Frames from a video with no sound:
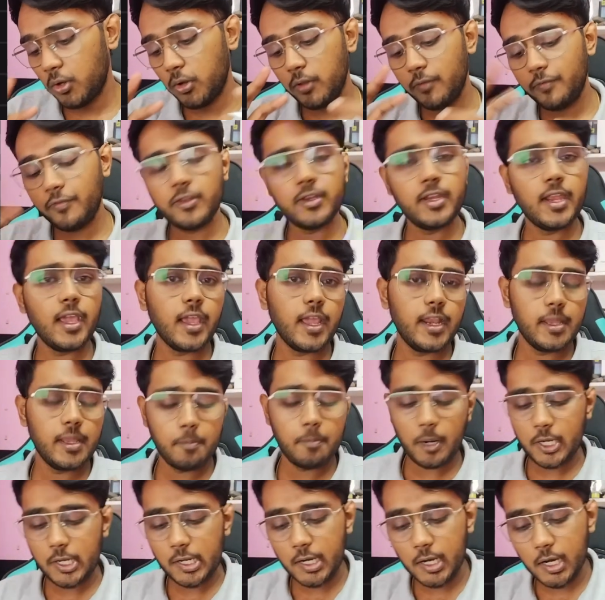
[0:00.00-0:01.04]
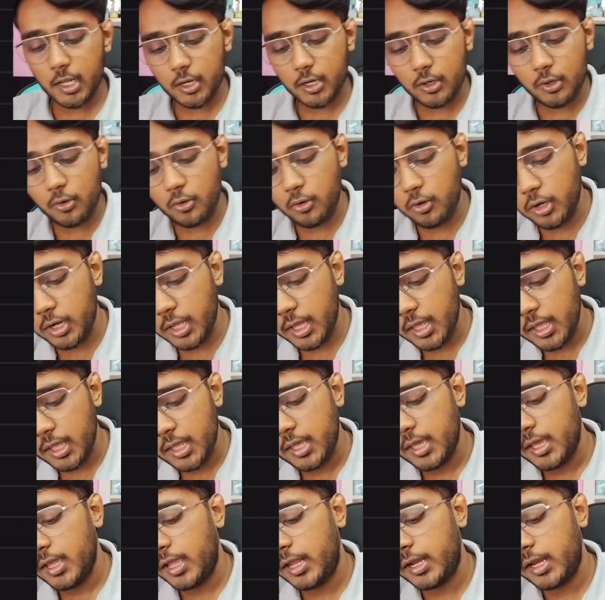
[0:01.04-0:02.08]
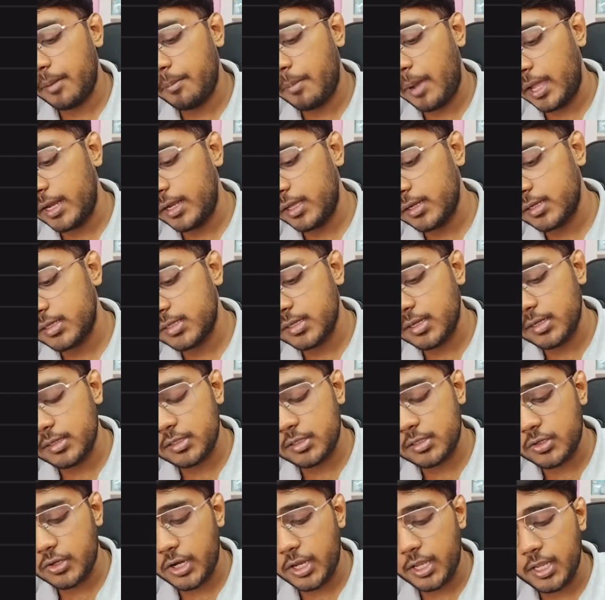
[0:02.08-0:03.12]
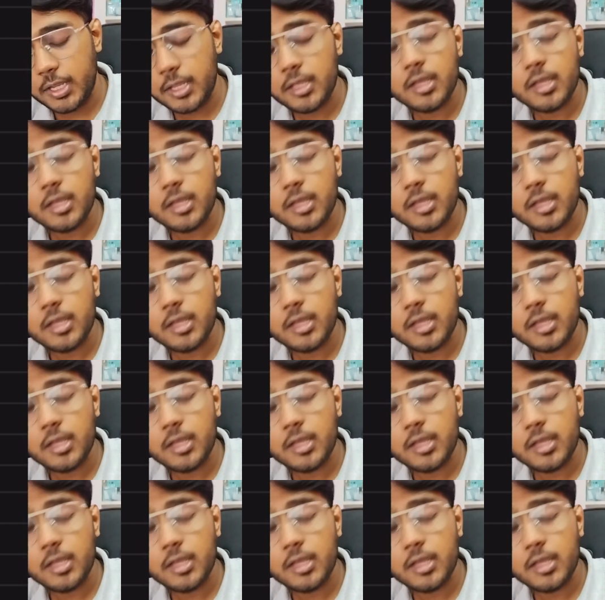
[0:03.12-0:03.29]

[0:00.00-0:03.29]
if you take any particular node in a binary search tree,